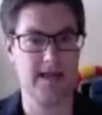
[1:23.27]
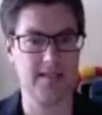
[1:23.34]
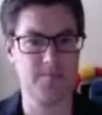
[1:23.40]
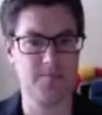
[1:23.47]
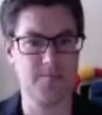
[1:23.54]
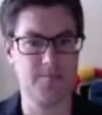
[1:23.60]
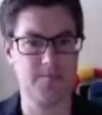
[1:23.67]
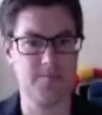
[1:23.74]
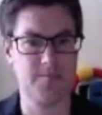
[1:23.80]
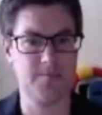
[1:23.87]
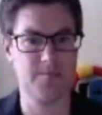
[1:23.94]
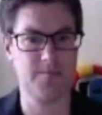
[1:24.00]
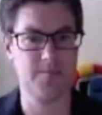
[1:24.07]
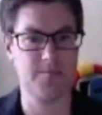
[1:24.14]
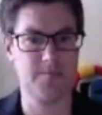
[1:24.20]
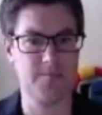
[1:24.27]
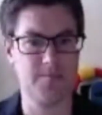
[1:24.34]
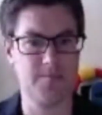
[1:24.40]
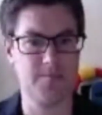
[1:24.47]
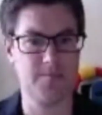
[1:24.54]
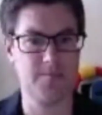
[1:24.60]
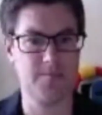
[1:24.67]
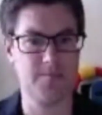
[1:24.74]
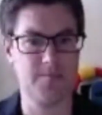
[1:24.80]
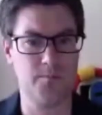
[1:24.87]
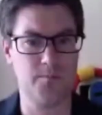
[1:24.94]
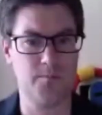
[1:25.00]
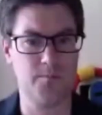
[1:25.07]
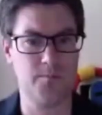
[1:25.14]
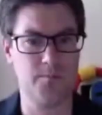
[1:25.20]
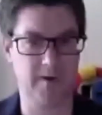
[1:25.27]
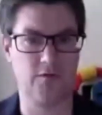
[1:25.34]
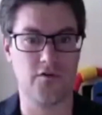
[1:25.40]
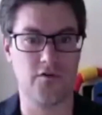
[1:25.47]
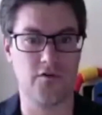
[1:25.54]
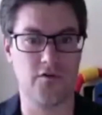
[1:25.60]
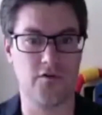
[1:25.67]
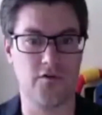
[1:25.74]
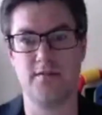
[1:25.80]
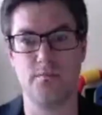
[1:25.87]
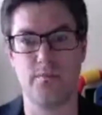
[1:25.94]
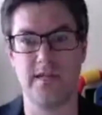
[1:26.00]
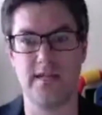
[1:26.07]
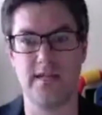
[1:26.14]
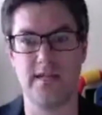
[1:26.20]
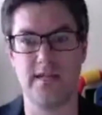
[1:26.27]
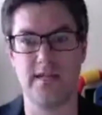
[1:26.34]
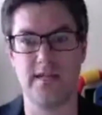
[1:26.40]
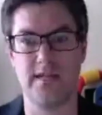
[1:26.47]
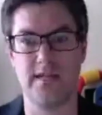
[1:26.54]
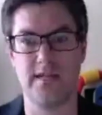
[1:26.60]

has been brainstorming for solutions over the past weeks,